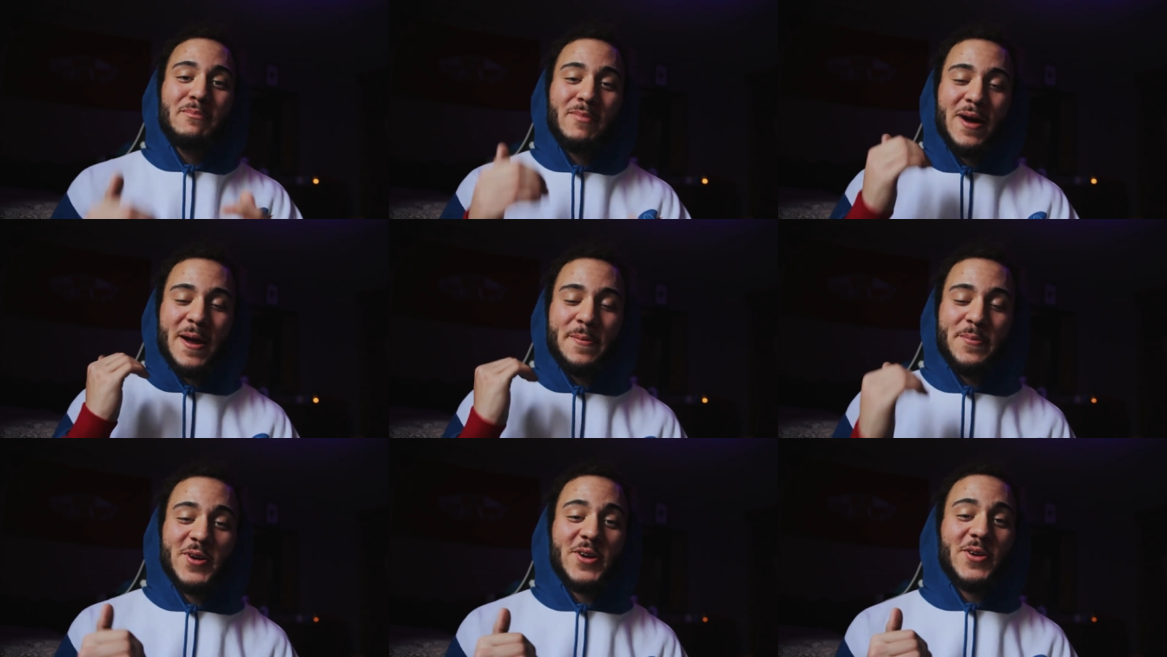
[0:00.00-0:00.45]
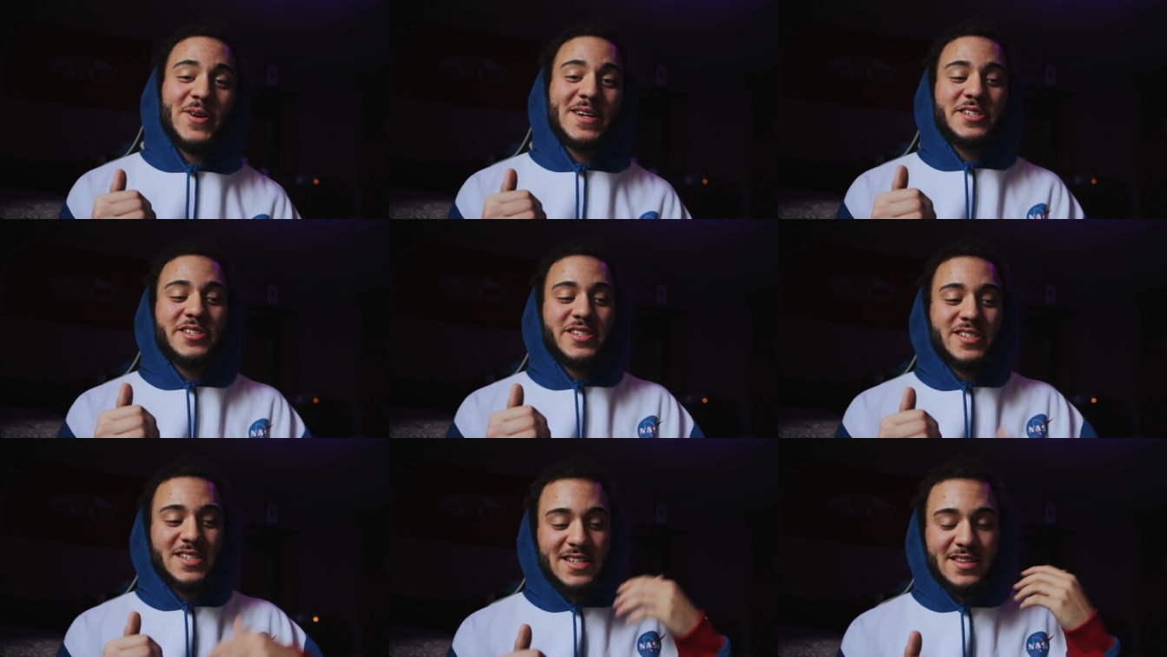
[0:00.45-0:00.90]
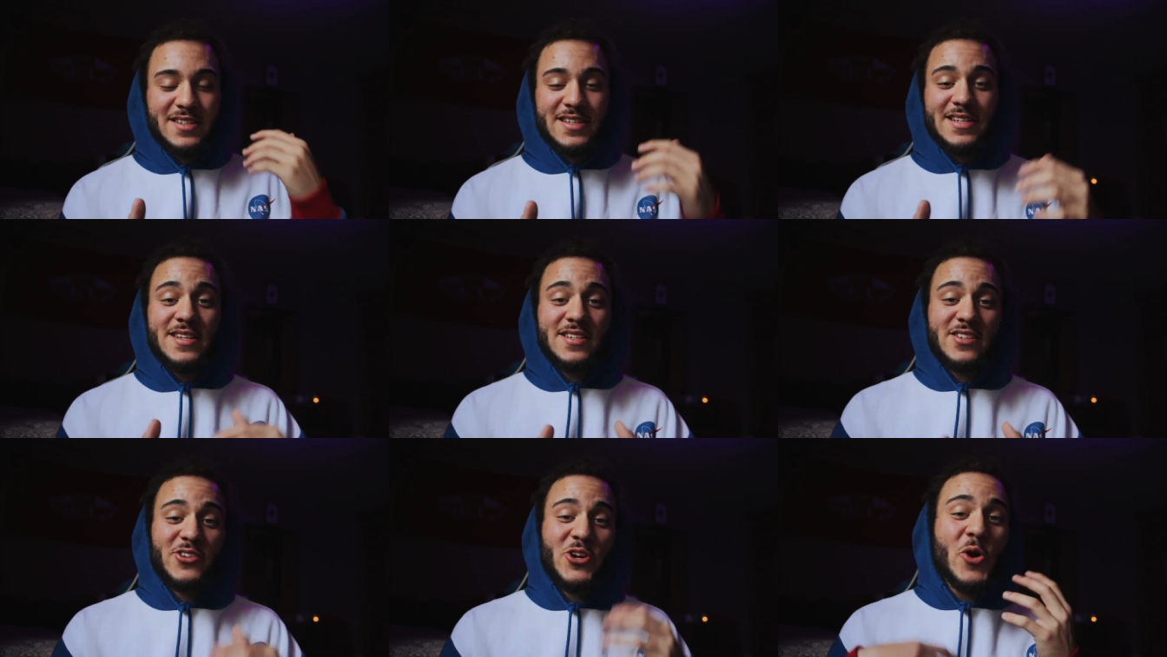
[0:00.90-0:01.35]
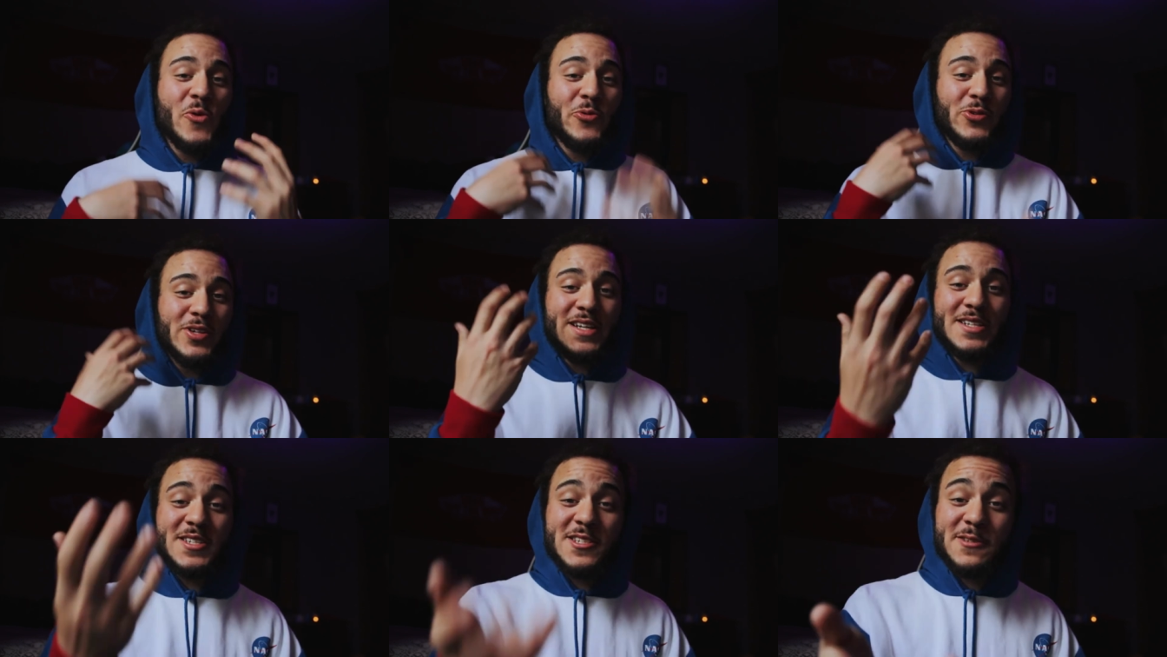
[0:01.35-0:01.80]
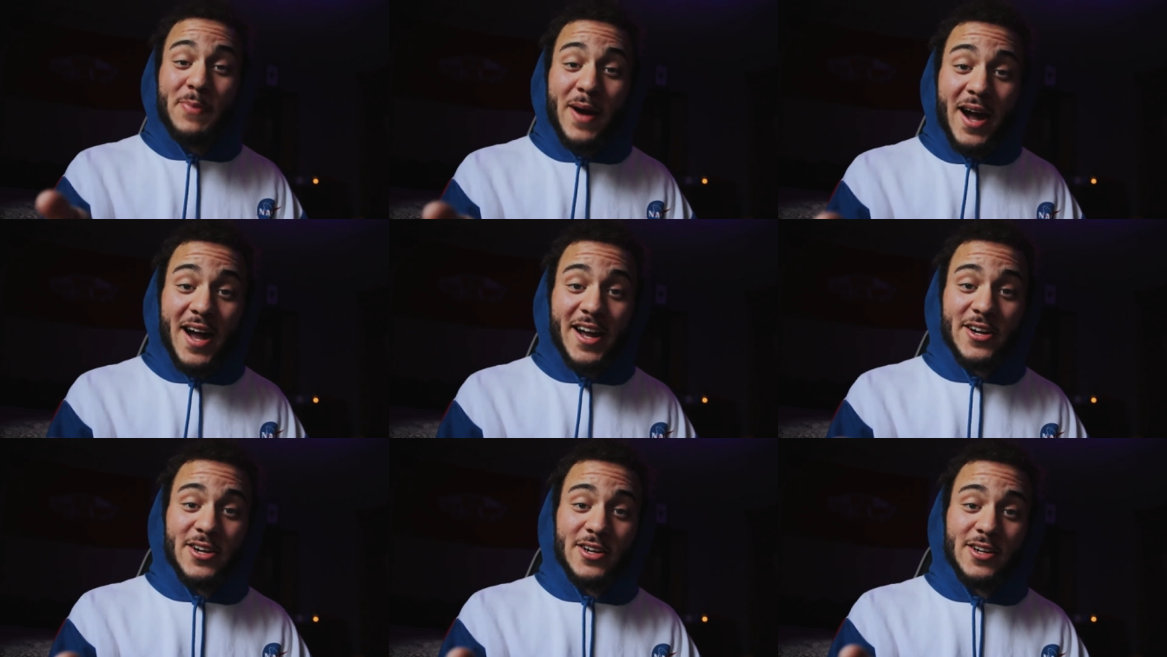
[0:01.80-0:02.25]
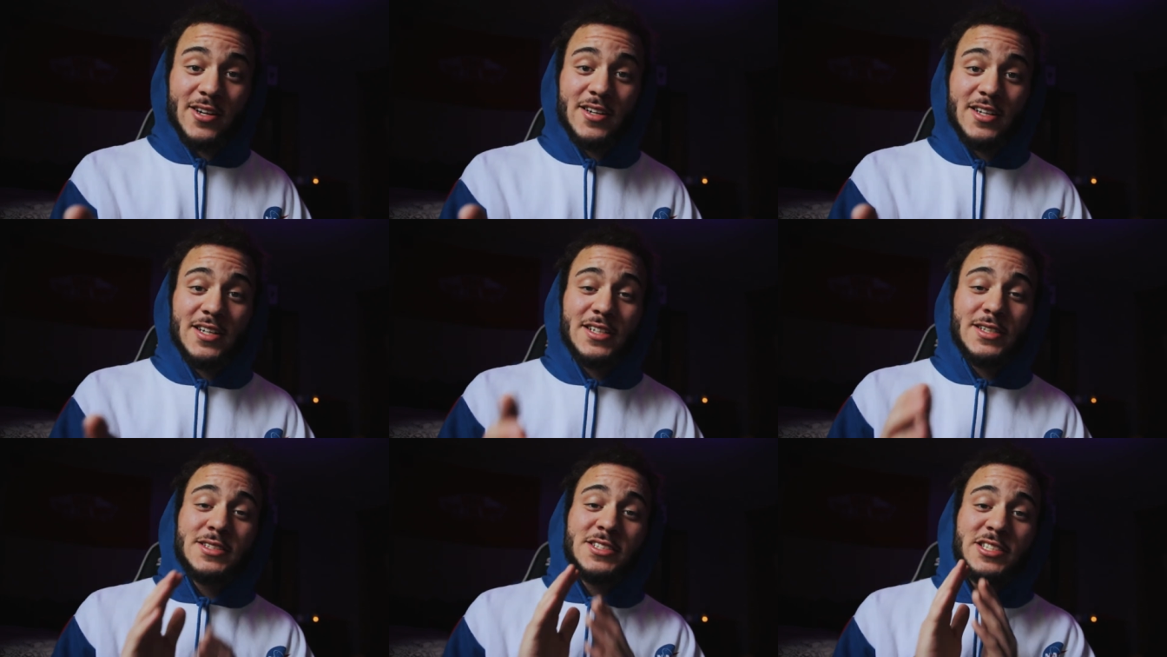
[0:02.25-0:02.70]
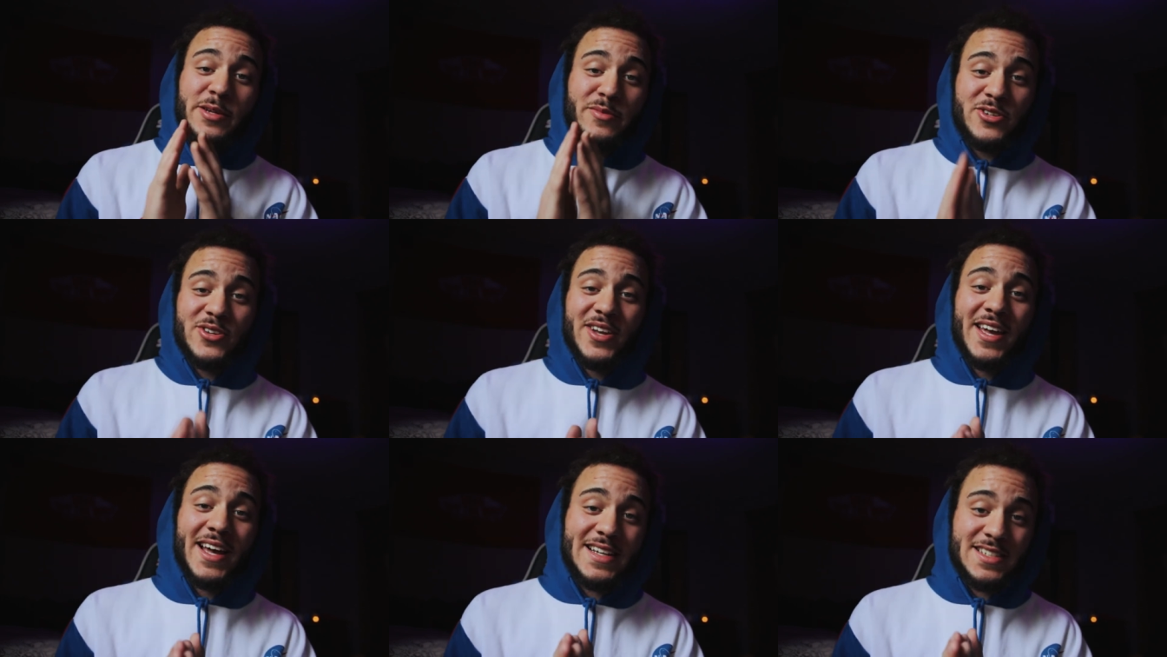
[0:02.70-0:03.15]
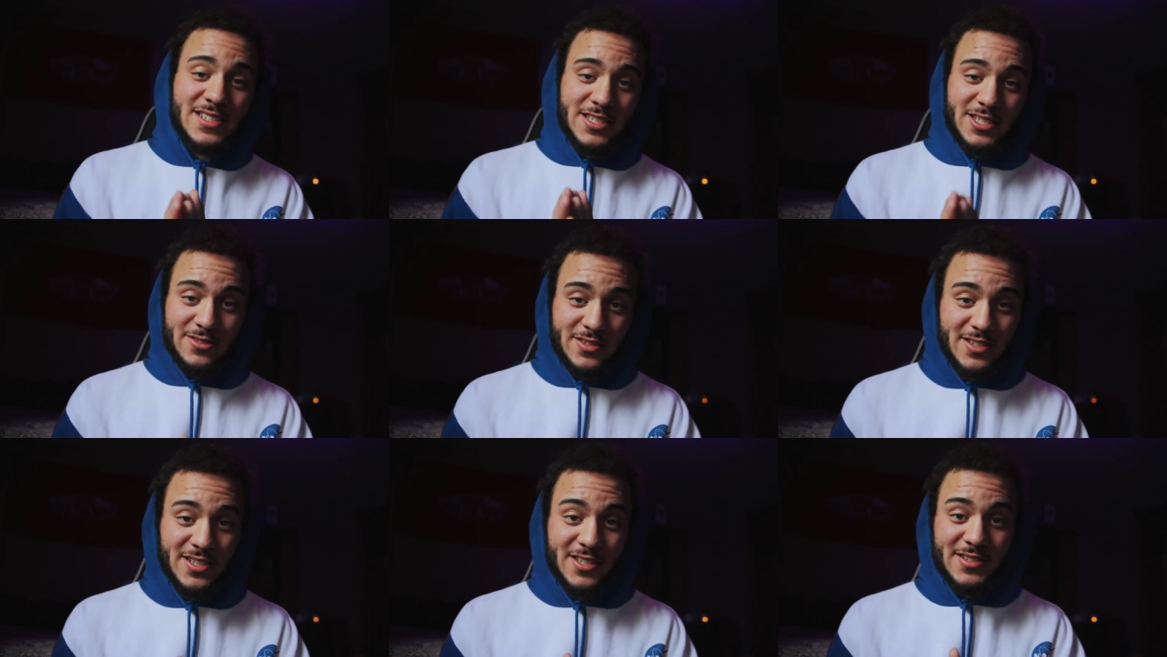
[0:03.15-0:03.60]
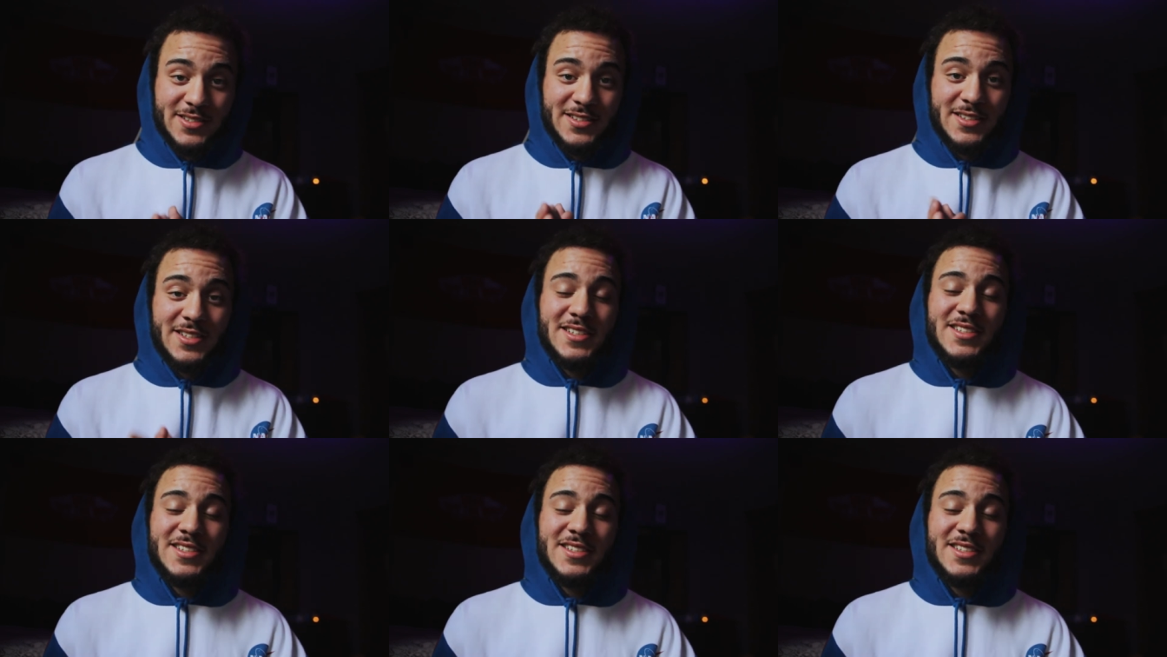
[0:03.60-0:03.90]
my progression in this and hopefully inspire some of you guys out there.